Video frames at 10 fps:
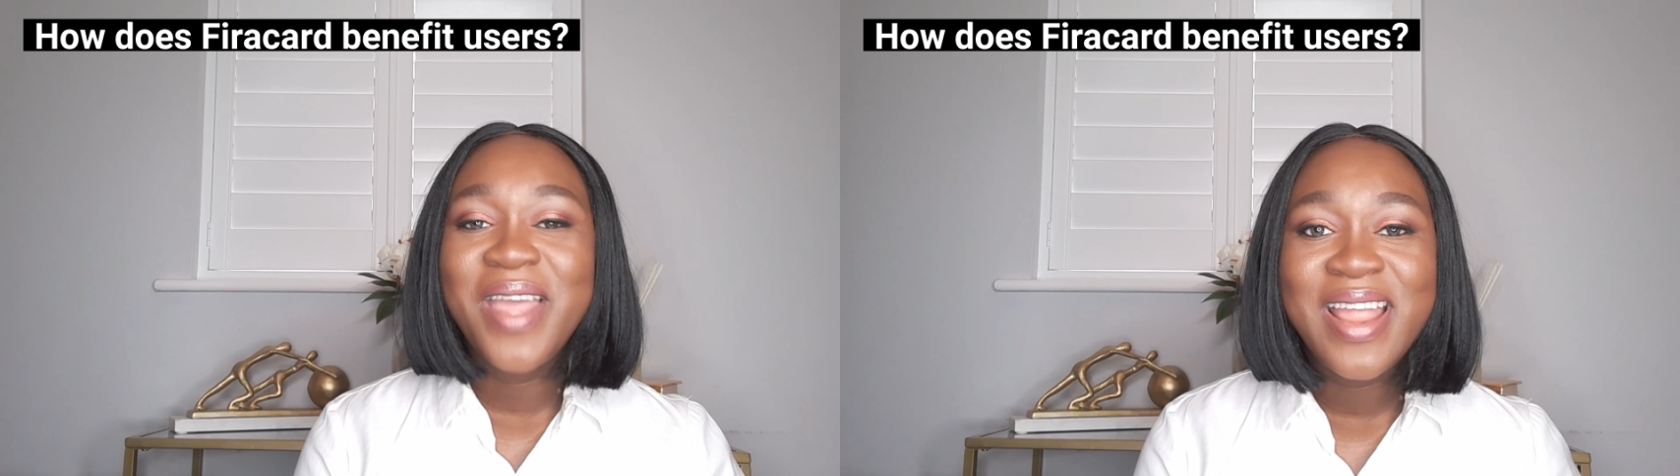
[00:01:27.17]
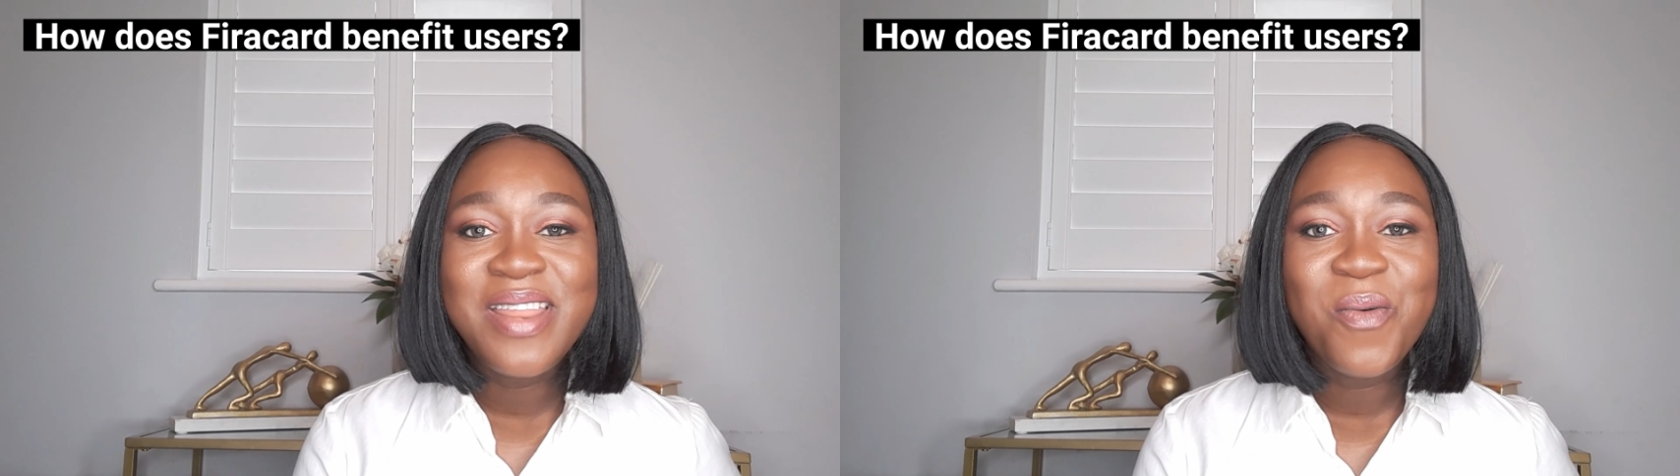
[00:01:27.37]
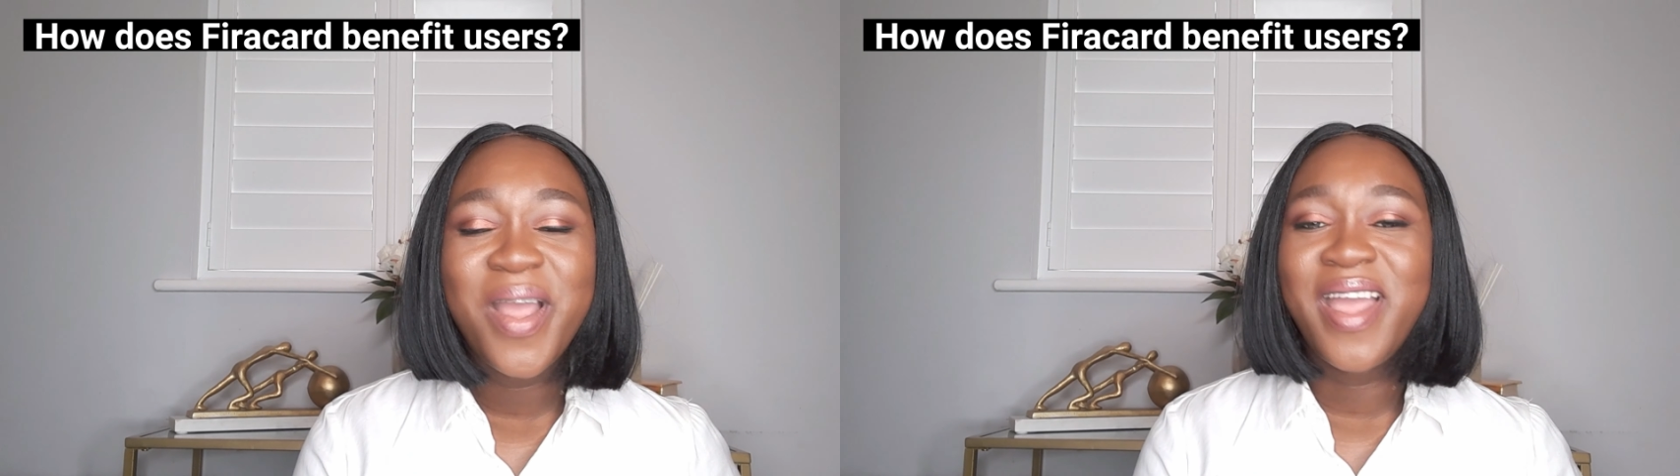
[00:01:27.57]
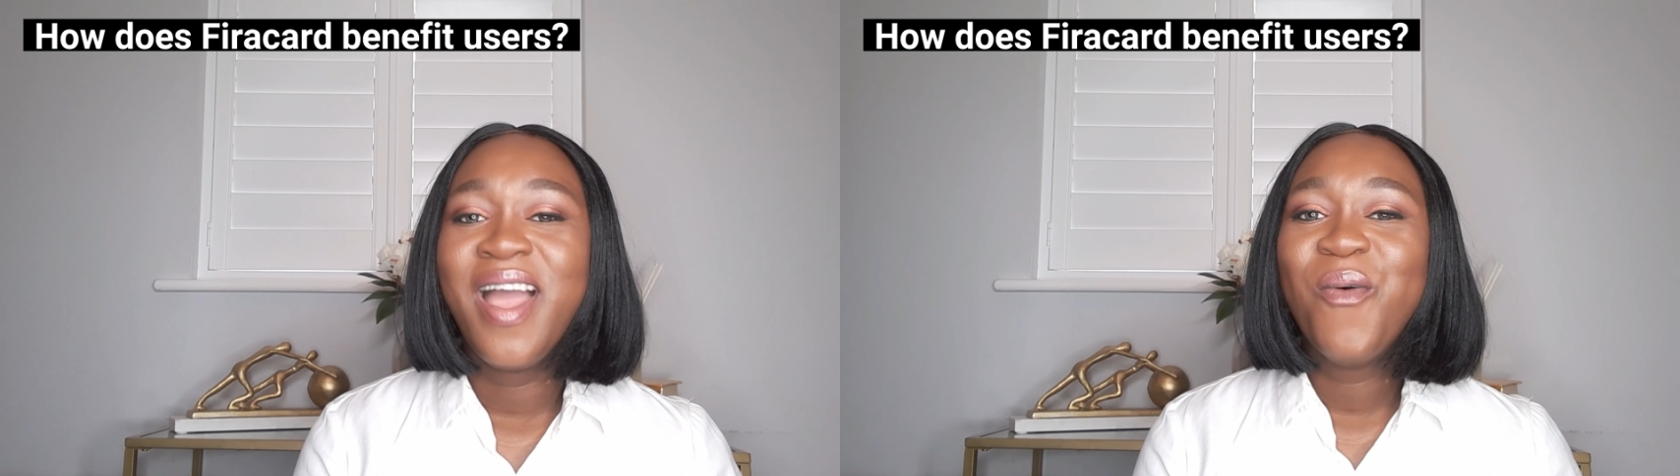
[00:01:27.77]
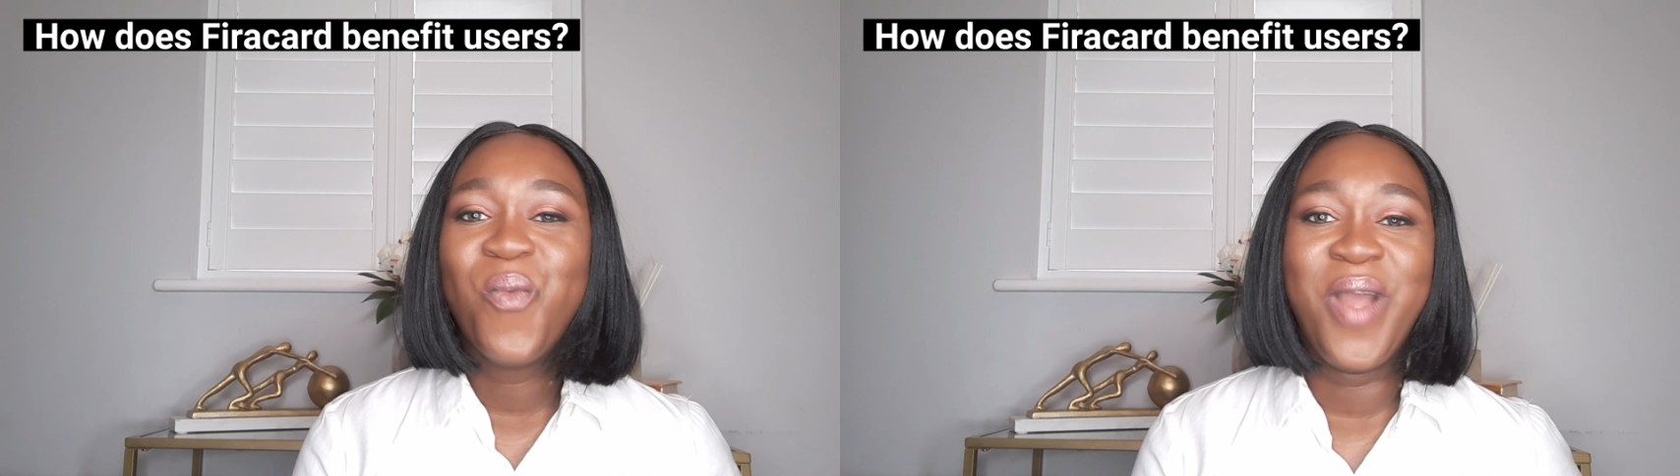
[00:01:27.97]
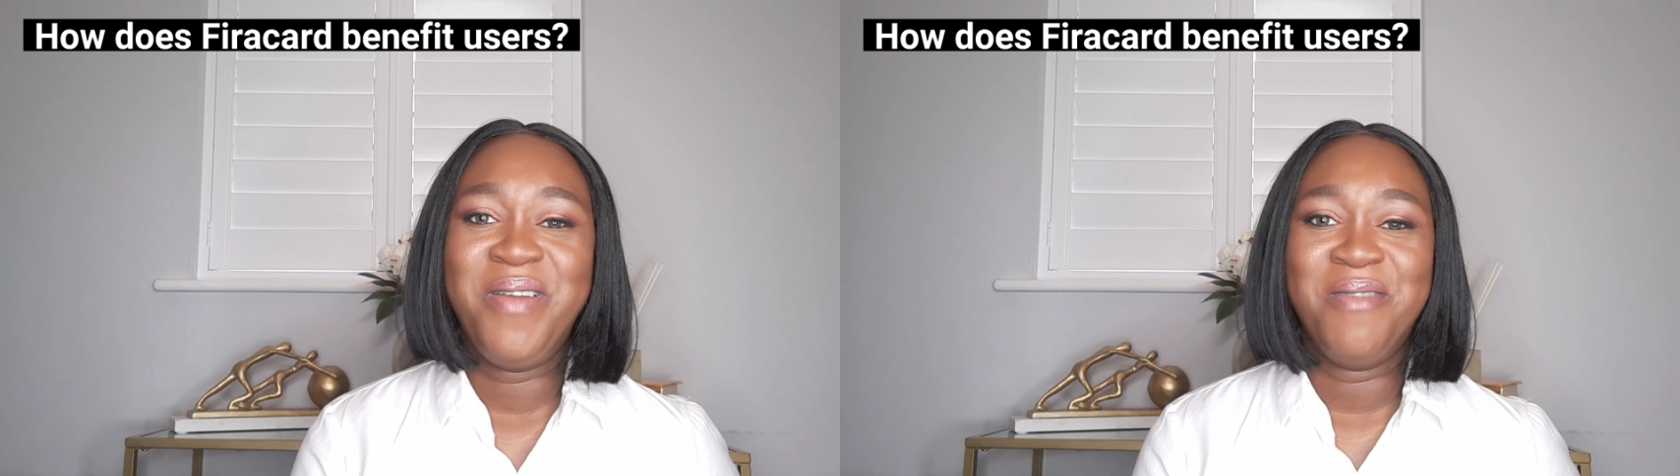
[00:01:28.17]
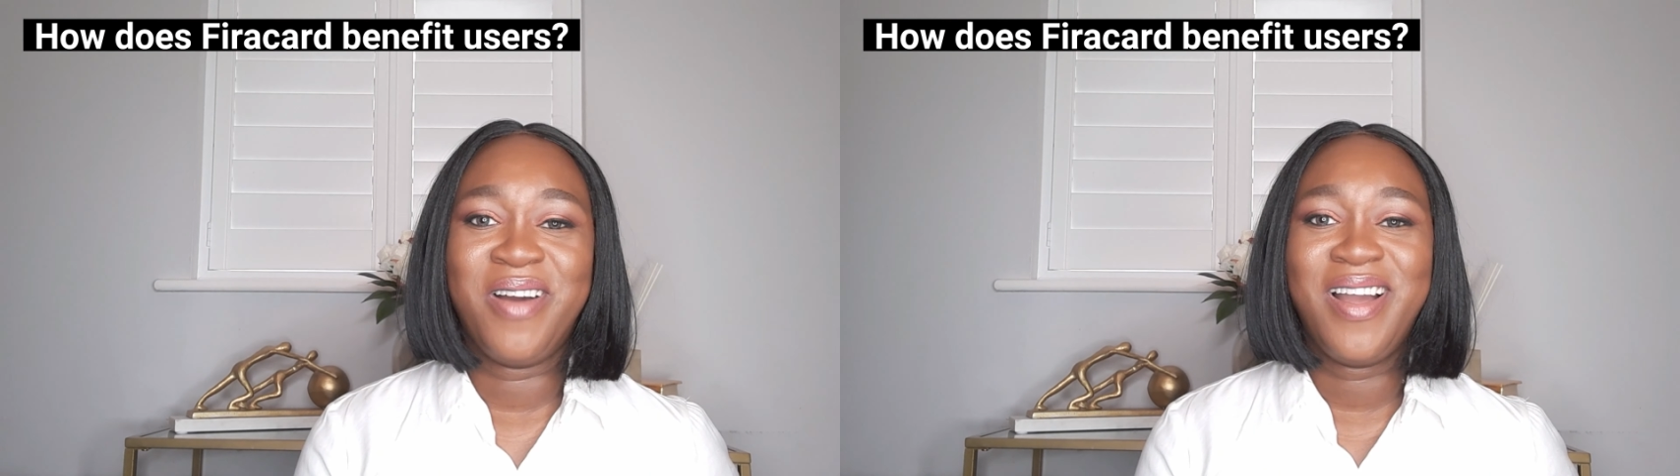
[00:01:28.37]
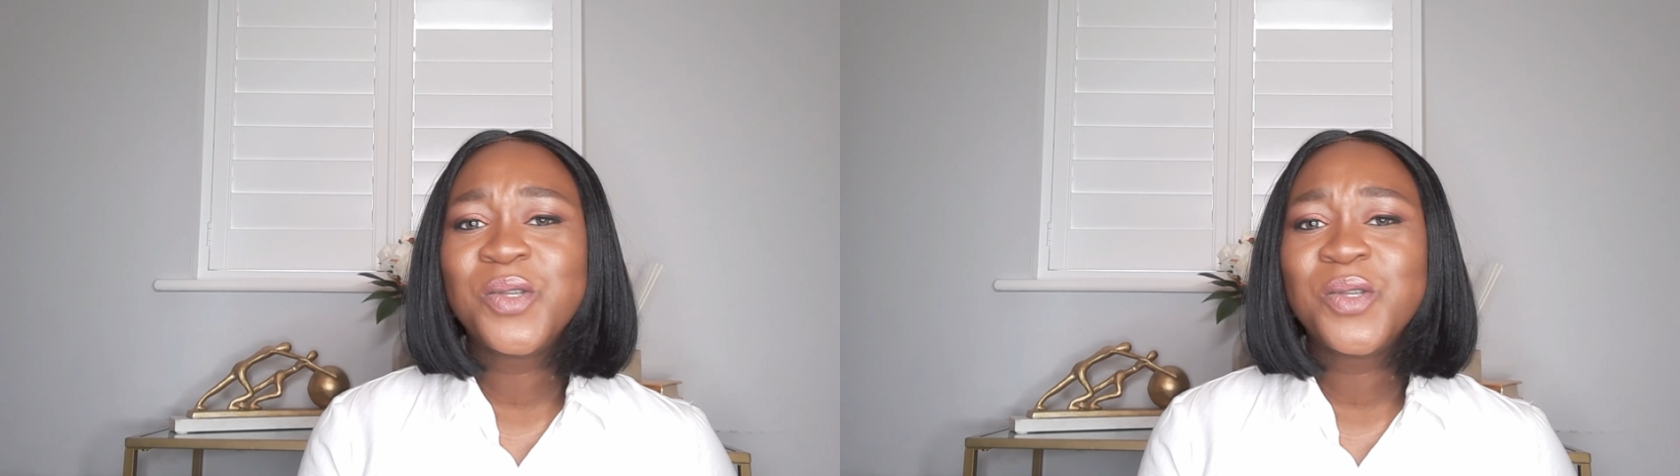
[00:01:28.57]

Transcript: anywhere, wherever.